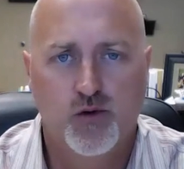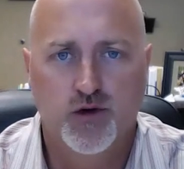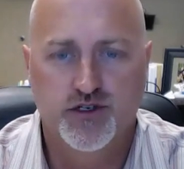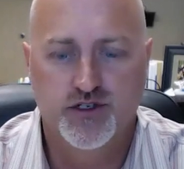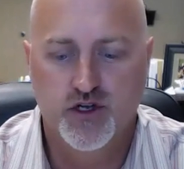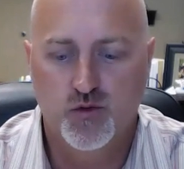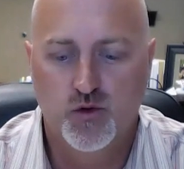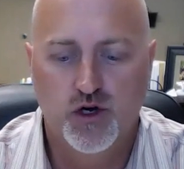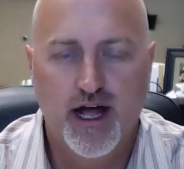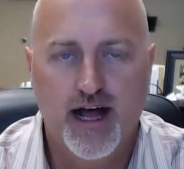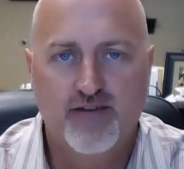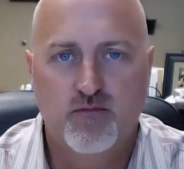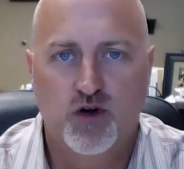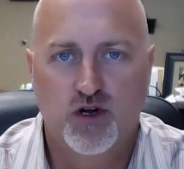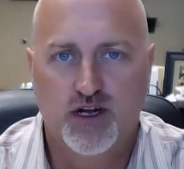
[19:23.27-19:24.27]
You will
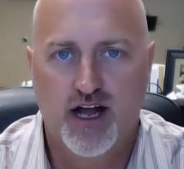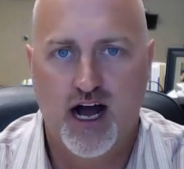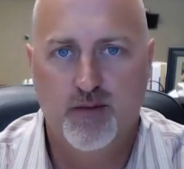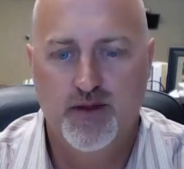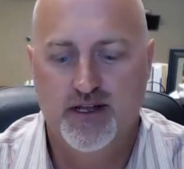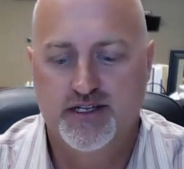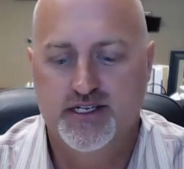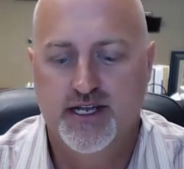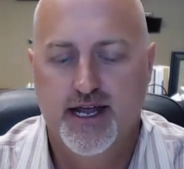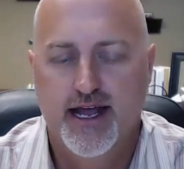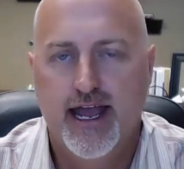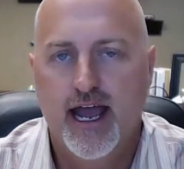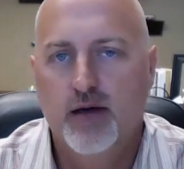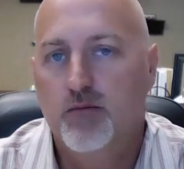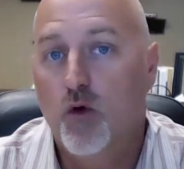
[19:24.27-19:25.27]
have more comments,
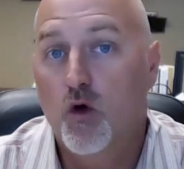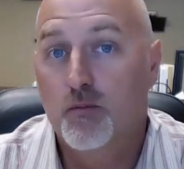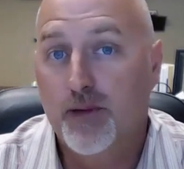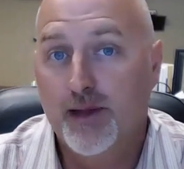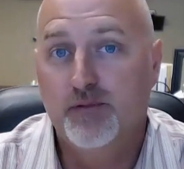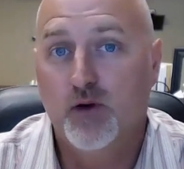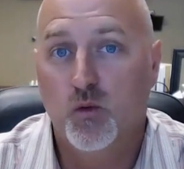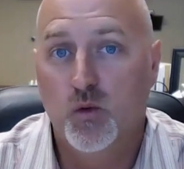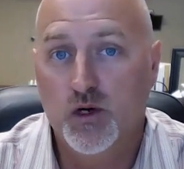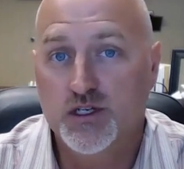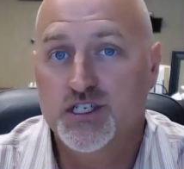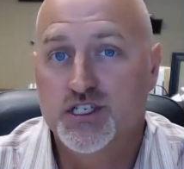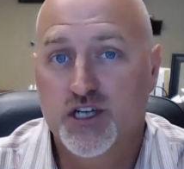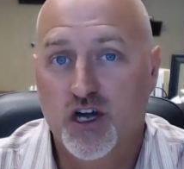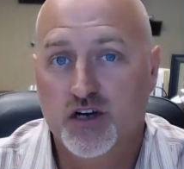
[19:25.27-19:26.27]
and more people will
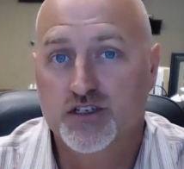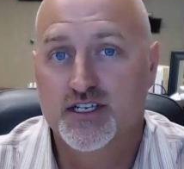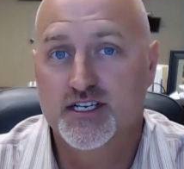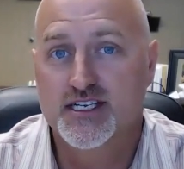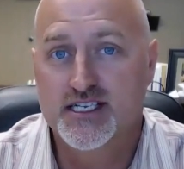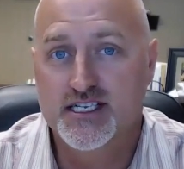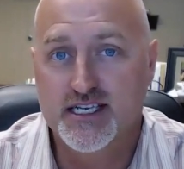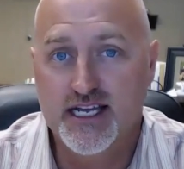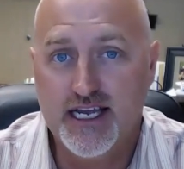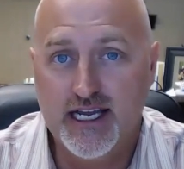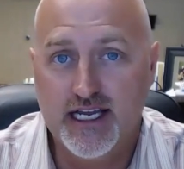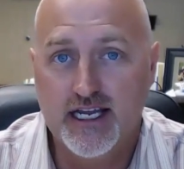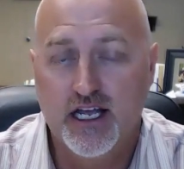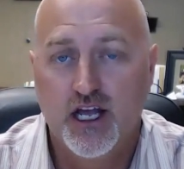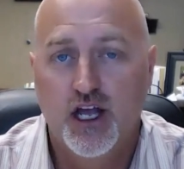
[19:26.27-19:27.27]
start to
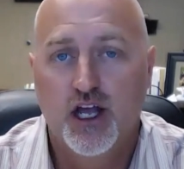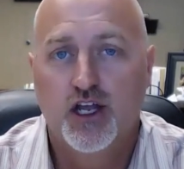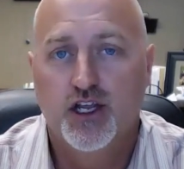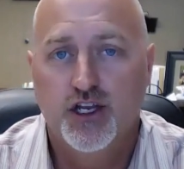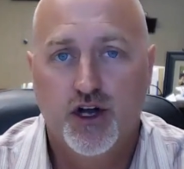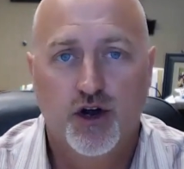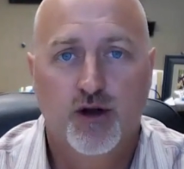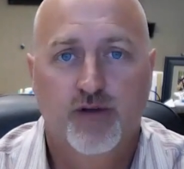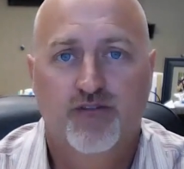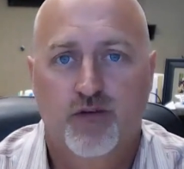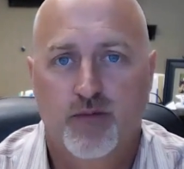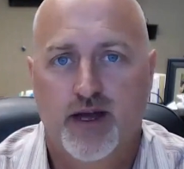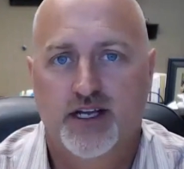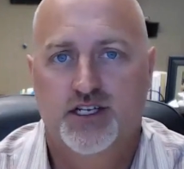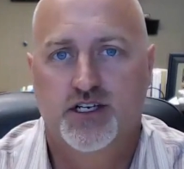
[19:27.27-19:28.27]
see your
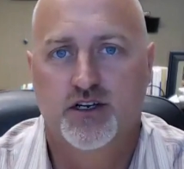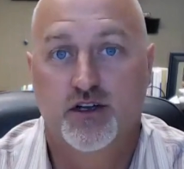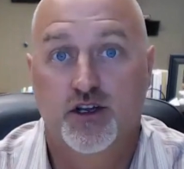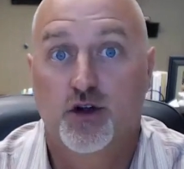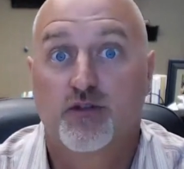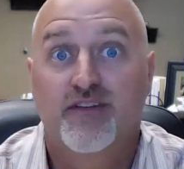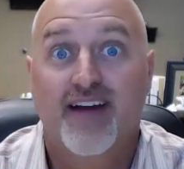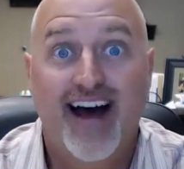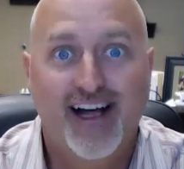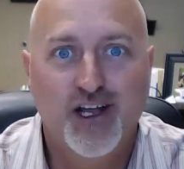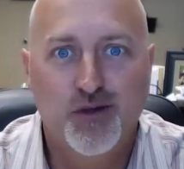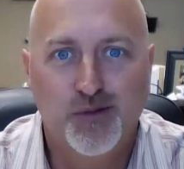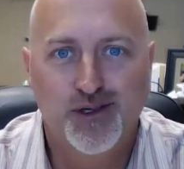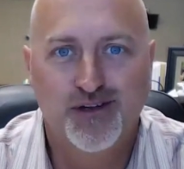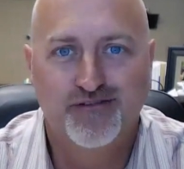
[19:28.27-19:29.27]
information, your
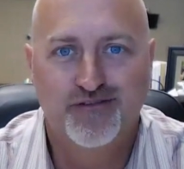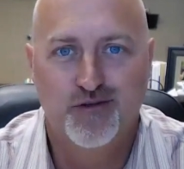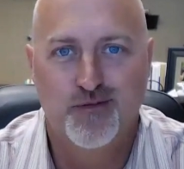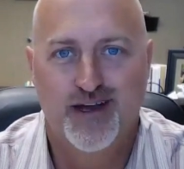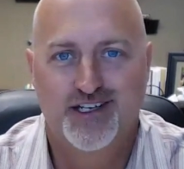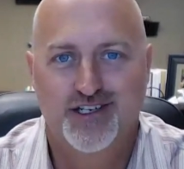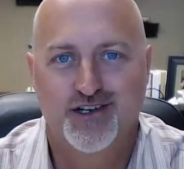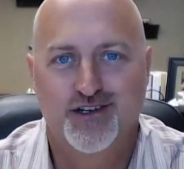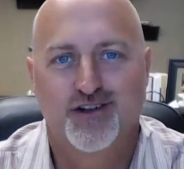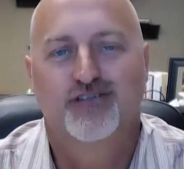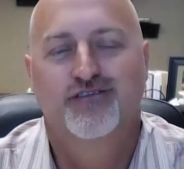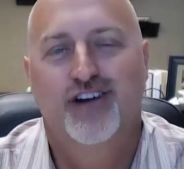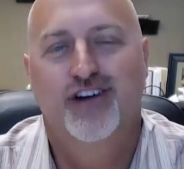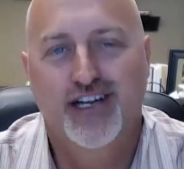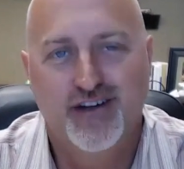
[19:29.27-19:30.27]
valuable information, your
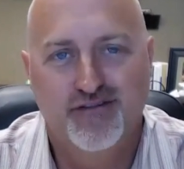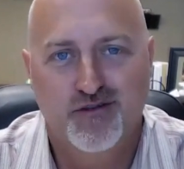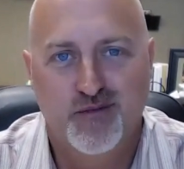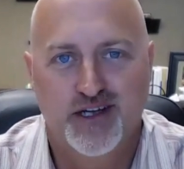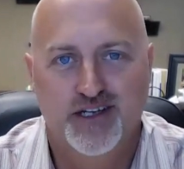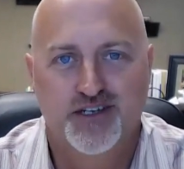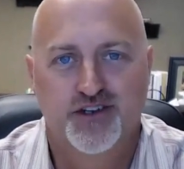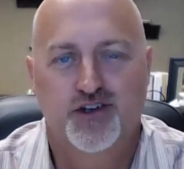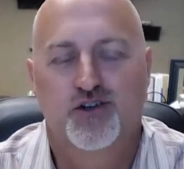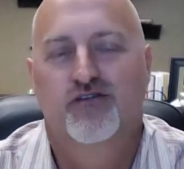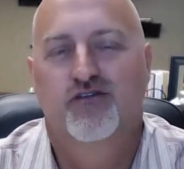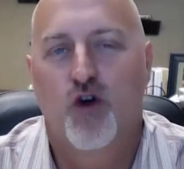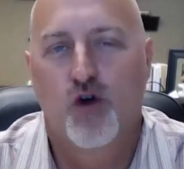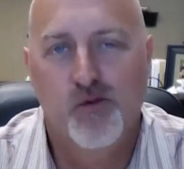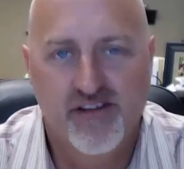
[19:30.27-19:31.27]
funny information, your
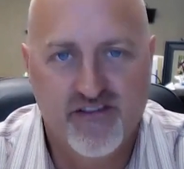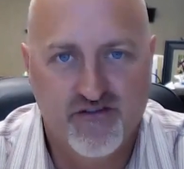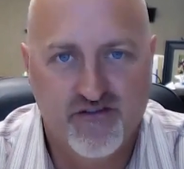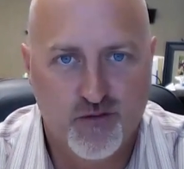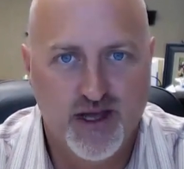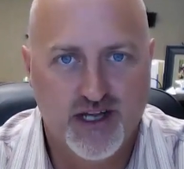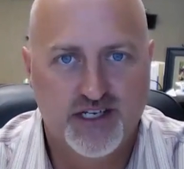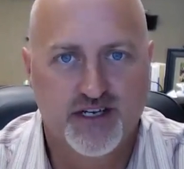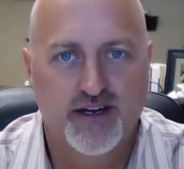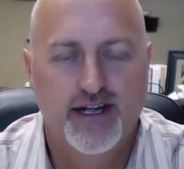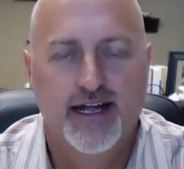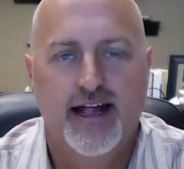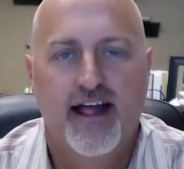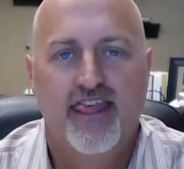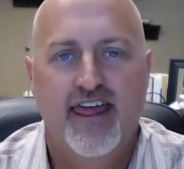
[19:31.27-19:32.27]
informative information
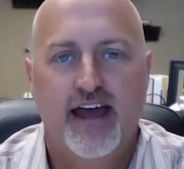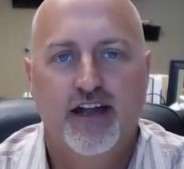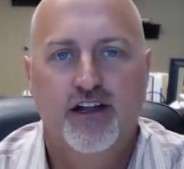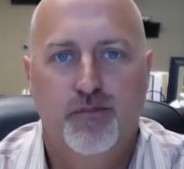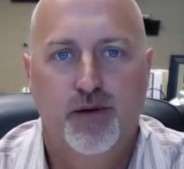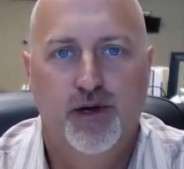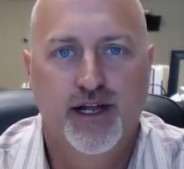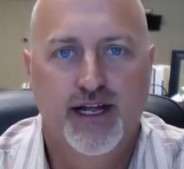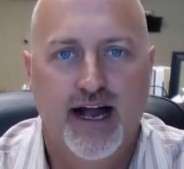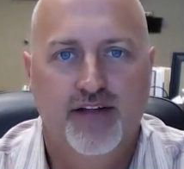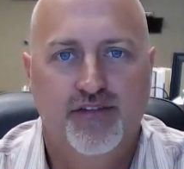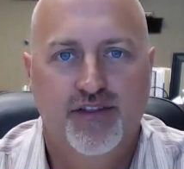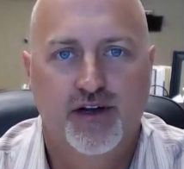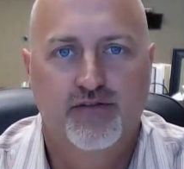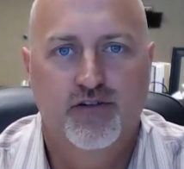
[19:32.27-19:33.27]
that you're putting out
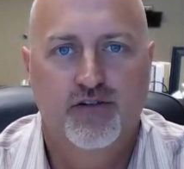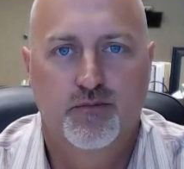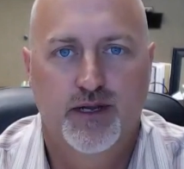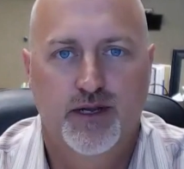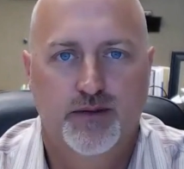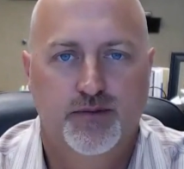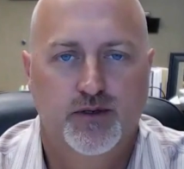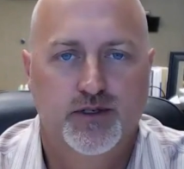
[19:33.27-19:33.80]
there for people.